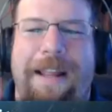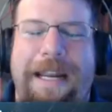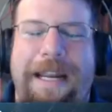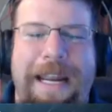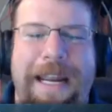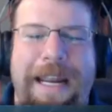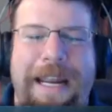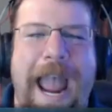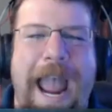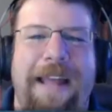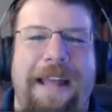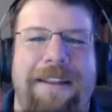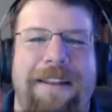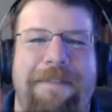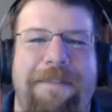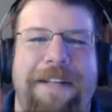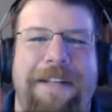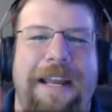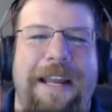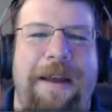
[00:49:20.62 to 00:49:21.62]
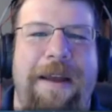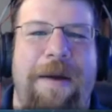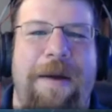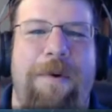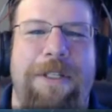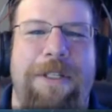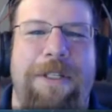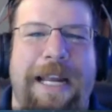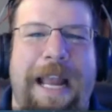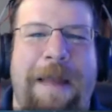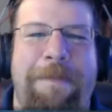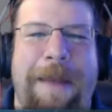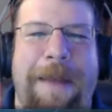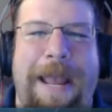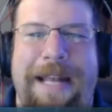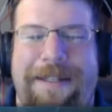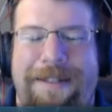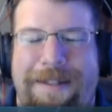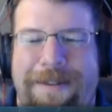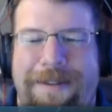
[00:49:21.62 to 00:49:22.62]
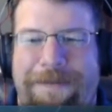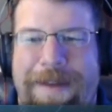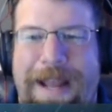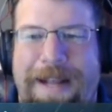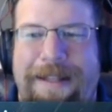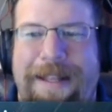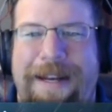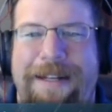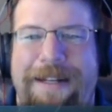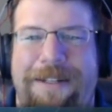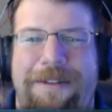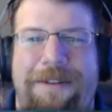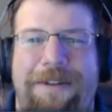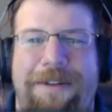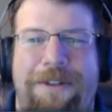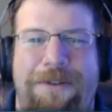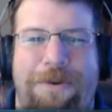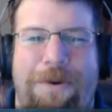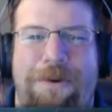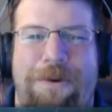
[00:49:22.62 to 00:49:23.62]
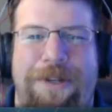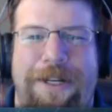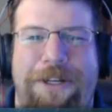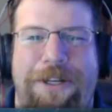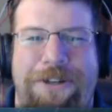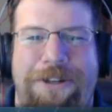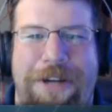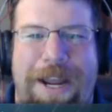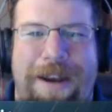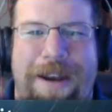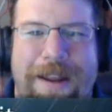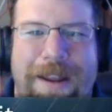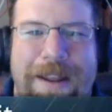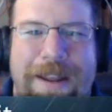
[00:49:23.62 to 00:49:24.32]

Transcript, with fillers: like, yeah, I loved it once I got past the fact that it controls like shit.